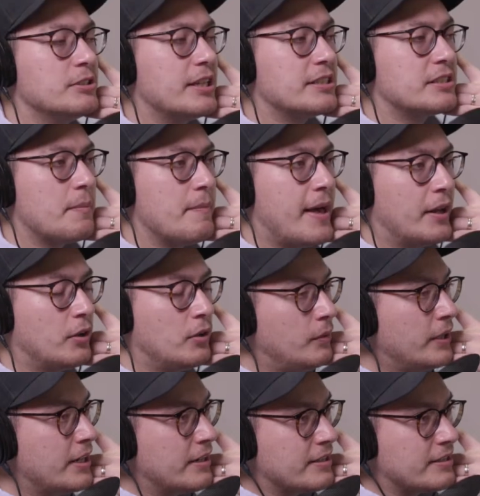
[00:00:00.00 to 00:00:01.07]
has a metal
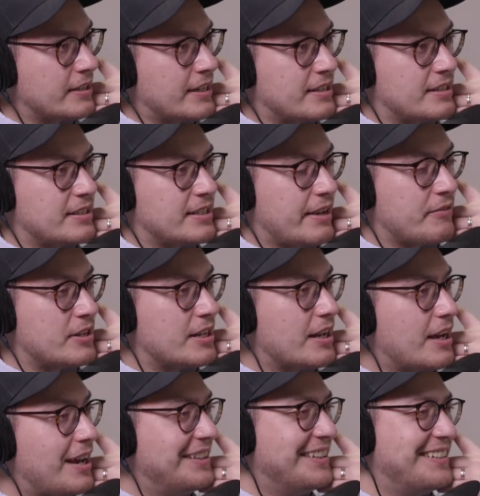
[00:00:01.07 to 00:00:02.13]
one, and it's like $70
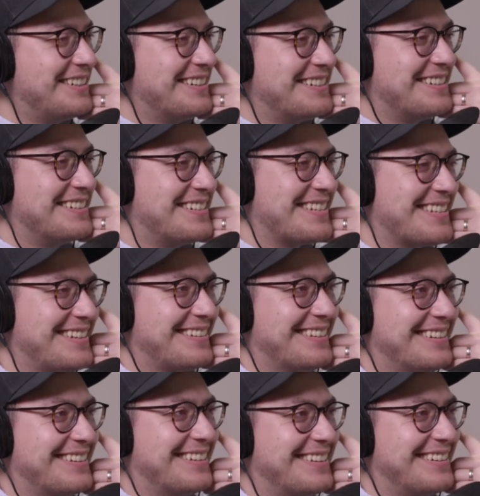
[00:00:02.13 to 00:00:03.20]

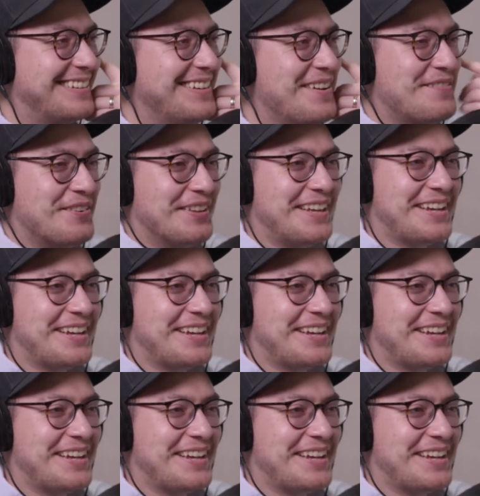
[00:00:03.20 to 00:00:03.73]
for like.